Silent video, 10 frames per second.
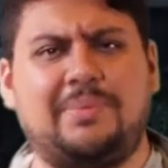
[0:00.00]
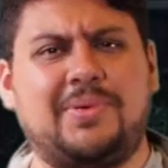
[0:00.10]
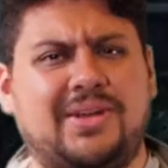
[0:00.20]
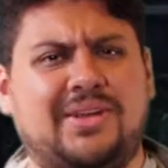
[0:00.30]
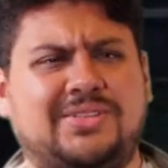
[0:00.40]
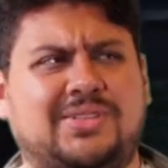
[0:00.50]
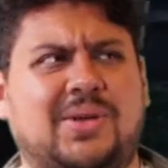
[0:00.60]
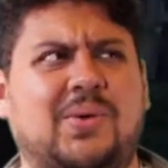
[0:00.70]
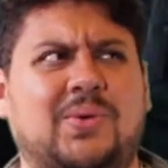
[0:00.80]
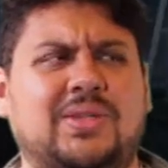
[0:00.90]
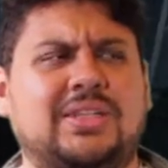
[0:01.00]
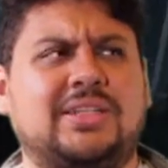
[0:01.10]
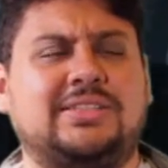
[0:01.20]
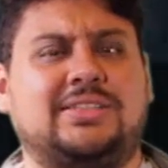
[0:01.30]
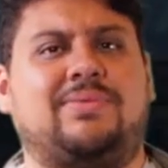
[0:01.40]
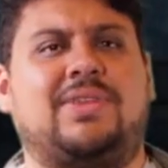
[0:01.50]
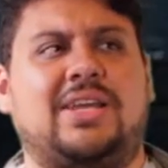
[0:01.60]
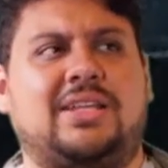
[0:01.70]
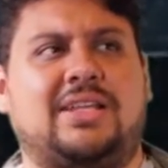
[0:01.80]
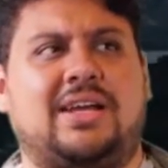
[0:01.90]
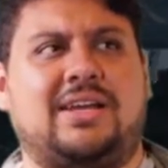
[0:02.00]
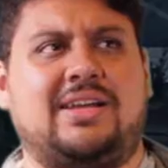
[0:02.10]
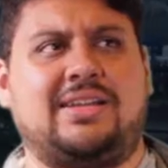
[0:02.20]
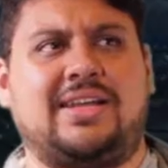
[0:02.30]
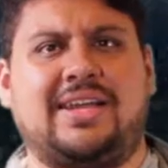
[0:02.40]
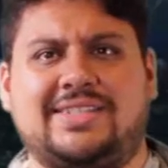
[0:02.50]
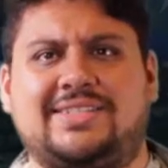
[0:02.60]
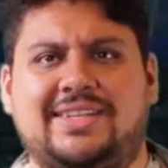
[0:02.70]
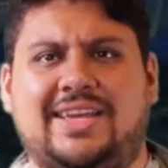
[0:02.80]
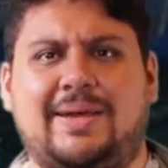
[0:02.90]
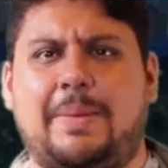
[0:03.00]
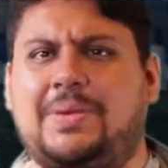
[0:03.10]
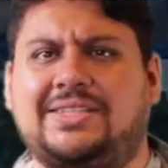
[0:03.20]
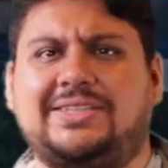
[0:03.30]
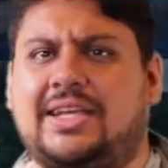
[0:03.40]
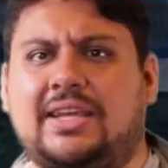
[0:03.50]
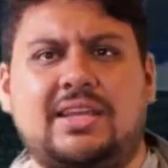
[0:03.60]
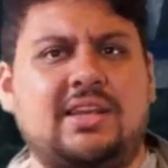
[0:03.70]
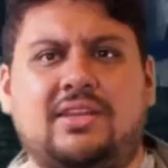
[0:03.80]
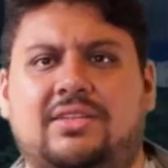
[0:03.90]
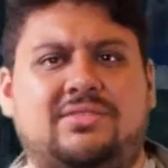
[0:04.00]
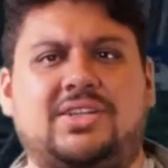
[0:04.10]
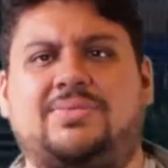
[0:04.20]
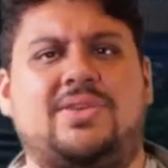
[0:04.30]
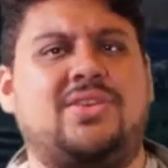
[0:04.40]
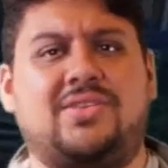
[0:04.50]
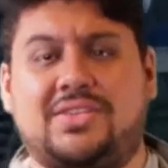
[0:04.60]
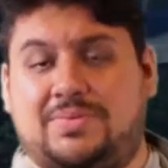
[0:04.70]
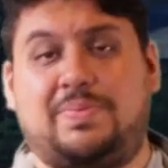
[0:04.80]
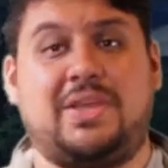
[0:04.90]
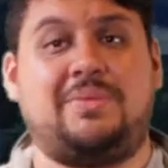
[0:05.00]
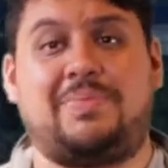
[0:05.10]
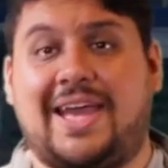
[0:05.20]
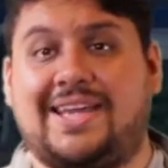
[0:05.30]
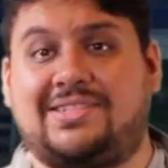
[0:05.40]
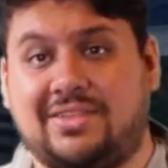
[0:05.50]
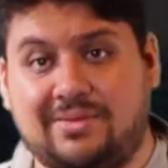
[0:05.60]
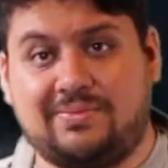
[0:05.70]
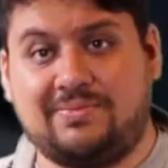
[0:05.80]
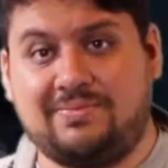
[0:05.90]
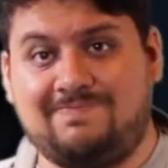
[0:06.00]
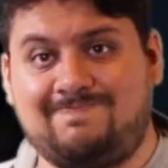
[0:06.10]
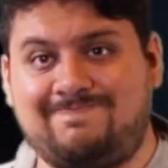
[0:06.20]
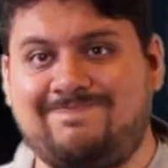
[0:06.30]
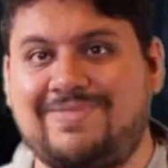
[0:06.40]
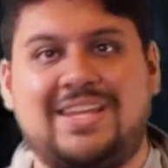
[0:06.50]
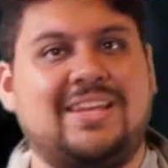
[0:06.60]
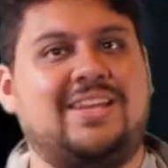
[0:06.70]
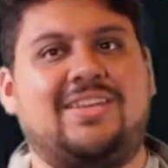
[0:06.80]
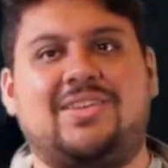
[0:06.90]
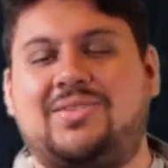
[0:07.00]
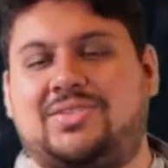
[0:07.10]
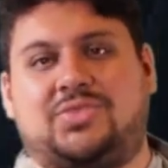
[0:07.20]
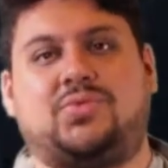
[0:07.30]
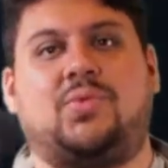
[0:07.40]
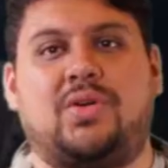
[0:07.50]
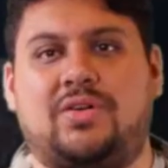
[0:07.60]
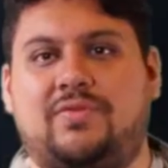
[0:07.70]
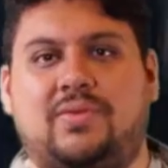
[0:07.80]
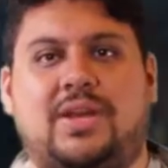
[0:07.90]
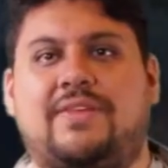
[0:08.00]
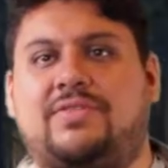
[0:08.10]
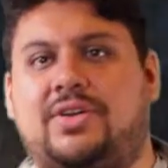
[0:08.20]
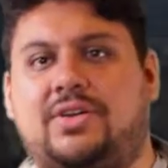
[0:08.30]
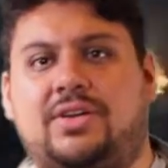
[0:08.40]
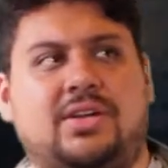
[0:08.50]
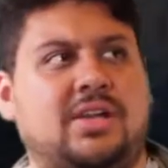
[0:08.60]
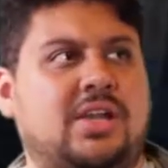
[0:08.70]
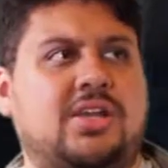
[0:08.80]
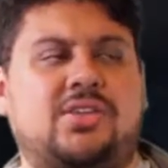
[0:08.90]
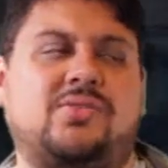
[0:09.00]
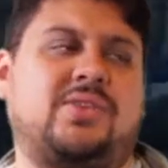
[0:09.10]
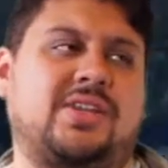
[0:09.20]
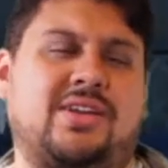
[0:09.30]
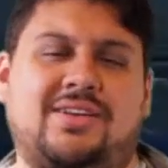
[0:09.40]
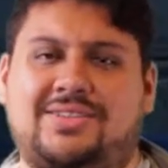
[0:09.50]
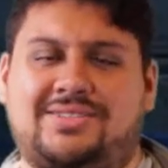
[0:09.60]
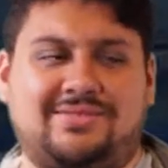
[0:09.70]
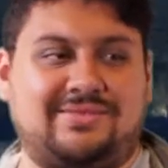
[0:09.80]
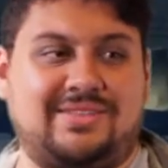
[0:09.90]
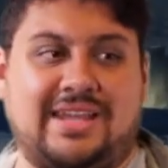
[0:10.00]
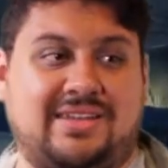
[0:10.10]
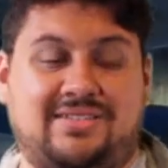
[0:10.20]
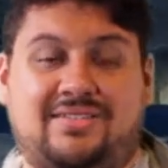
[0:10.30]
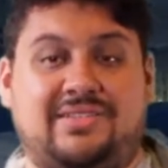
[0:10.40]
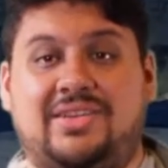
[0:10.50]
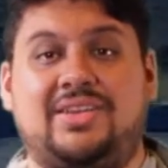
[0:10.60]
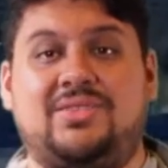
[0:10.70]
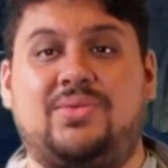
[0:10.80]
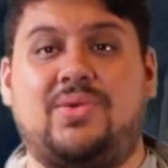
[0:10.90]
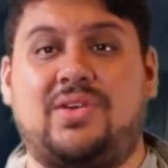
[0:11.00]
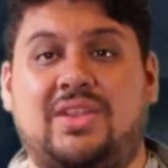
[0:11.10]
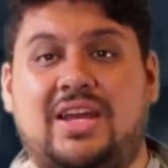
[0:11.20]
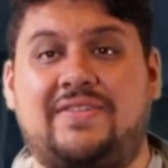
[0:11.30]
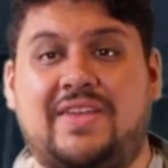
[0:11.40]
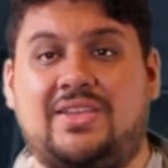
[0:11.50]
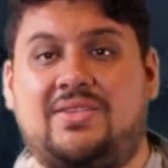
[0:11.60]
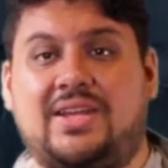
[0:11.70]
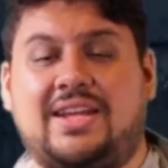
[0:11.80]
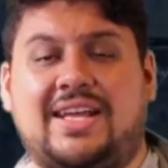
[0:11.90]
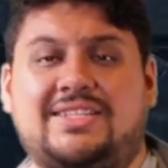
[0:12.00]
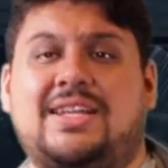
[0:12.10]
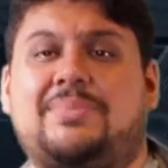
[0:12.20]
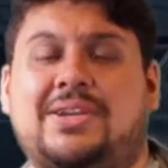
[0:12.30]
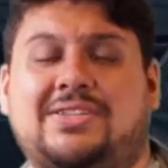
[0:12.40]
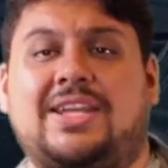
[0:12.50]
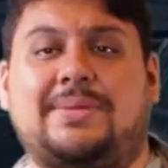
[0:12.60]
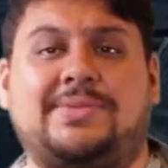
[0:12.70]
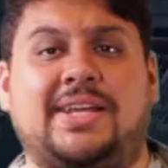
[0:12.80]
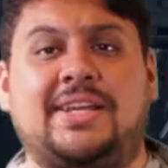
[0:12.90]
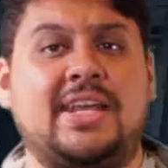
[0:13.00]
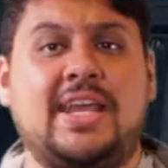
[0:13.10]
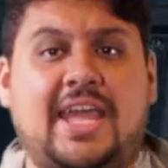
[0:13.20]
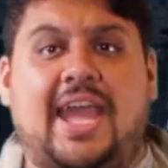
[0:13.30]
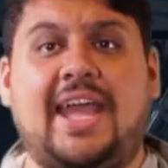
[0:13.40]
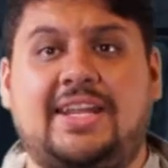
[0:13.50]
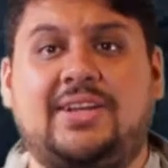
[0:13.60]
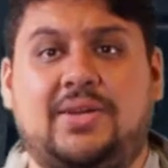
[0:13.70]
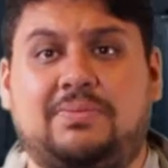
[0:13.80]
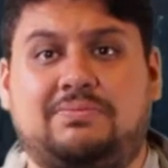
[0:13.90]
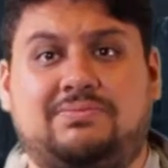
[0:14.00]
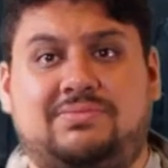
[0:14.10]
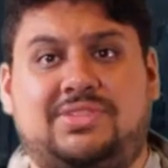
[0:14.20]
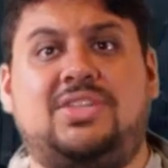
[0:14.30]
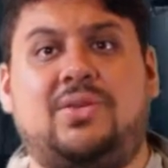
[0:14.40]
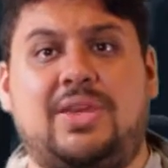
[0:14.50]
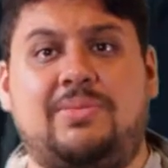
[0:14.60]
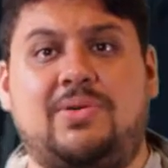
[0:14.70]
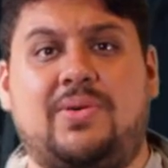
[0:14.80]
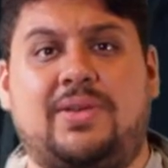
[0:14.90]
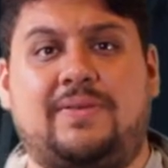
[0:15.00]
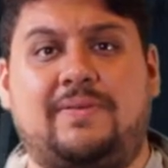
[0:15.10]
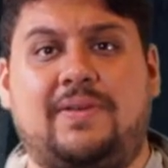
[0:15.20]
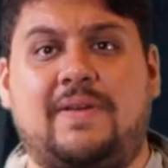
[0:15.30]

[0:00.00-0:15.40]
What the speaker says: But also, something, I guess, that can happen is, like, trust me, you could speed past them. You could swerve, whatever. You can you can do a lot of that. You cannot stop at a stop sign, and it'll still keep going,